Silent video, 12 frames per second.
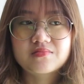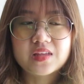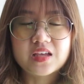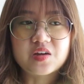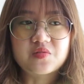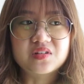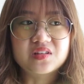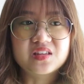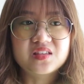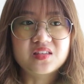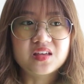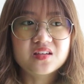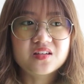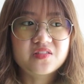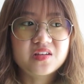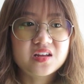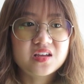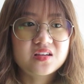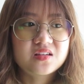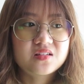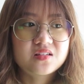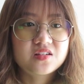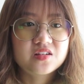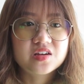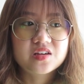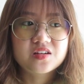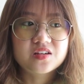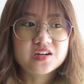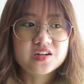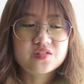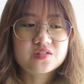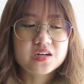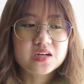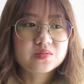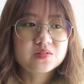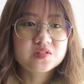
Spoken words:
can't really think of any other types of